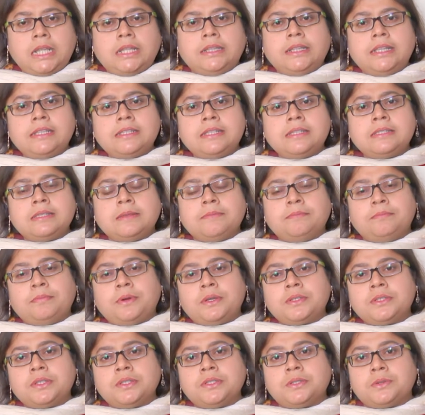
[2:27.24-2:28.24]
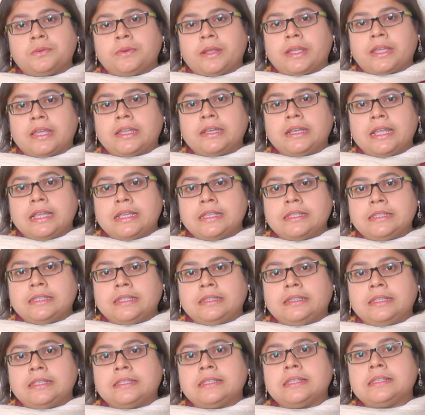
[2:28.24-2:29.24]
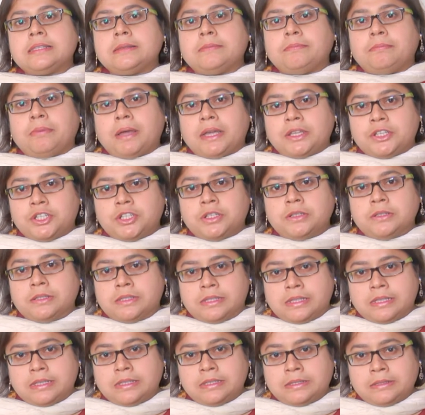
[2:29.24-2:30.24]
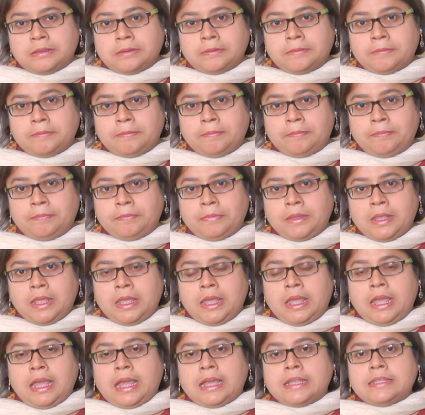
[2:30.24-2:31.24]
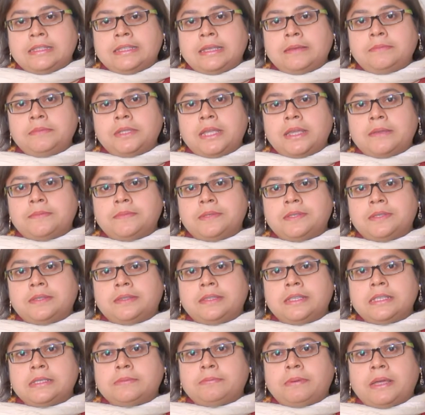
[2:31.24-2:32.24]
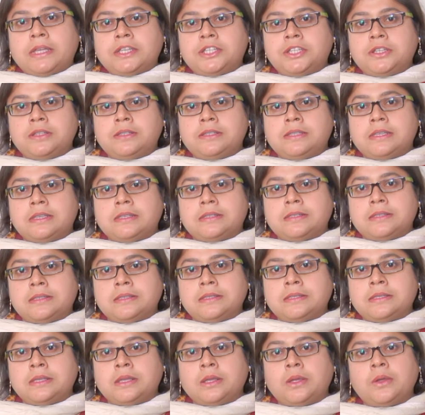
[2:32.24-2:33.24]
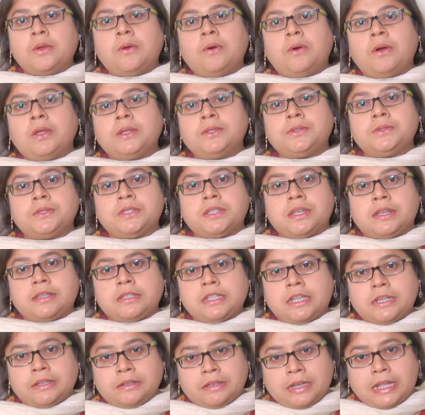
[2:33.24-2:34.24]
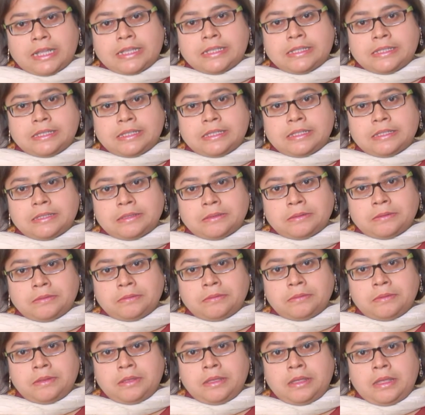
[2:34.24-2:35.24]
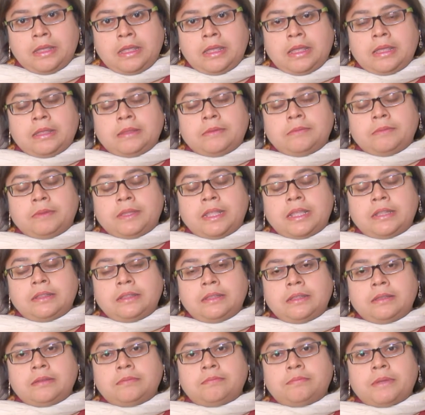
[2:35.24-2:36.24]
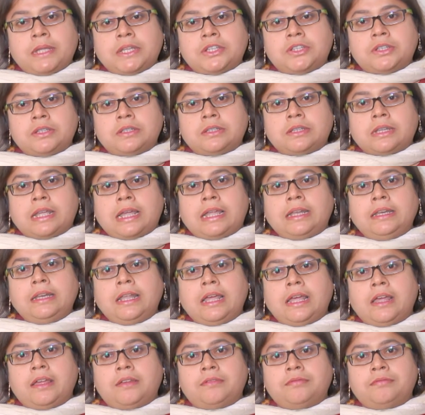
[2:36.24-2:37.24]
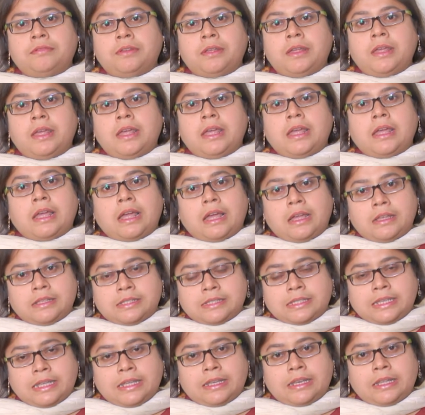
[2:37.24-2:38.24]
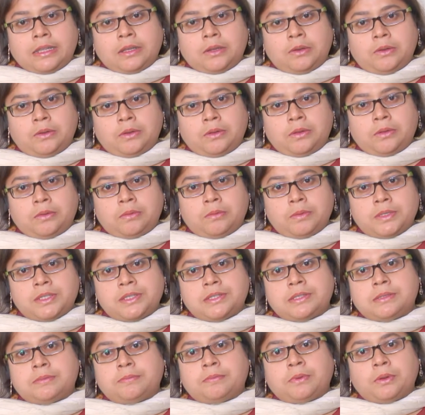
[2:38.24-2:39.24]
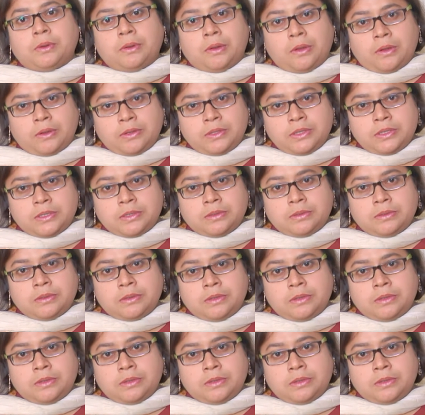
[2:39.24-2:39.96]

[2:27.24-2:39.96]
This is important to recognize that this is a partial seizure. And sometimes these partial seizures go on to generalized seizure. Then the patient can have a staring look which is prolonged,